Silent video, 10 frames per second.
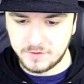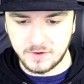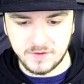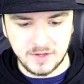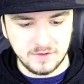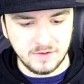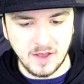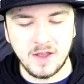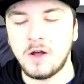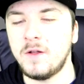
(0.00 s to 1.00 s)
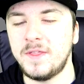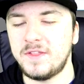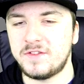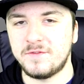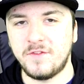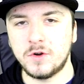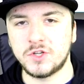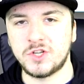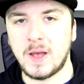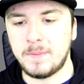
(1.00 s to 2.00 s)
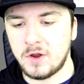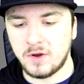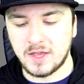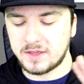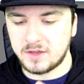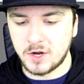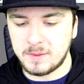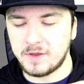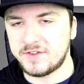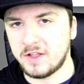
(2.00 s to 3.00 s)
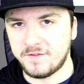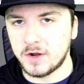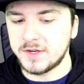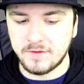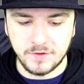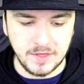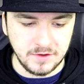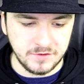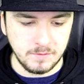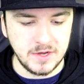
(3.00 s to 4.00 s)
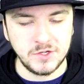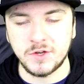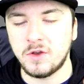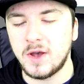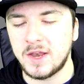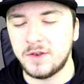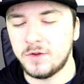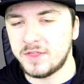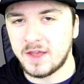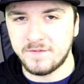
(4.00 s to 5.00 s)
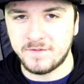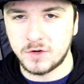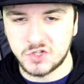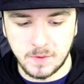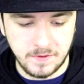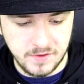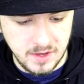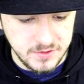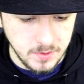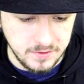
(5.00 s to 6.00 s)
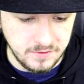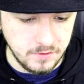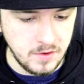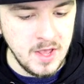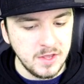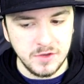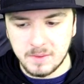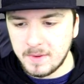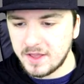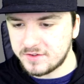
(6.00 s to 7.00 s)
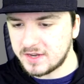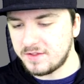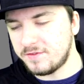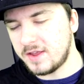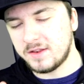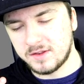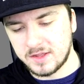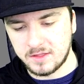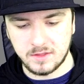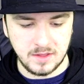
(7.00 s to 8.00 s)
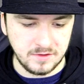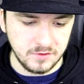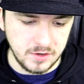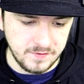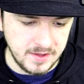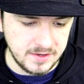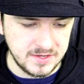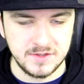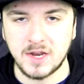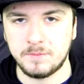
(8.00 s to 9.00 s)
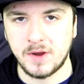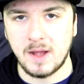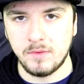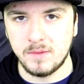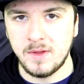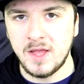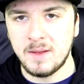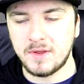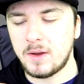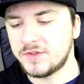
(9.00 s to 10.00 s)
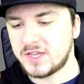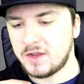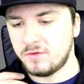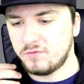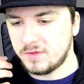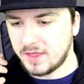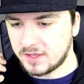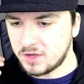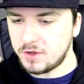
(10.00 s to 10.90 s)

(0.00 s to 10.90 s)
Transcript: So as you can see I all did this in Photoshop, you know, like cutting myself out and everything. So make sure to go ahead and do that in Photoshop if you guys want to. You can mask it in, in, in, in Sony Vegas, that's not a problem. But I would say like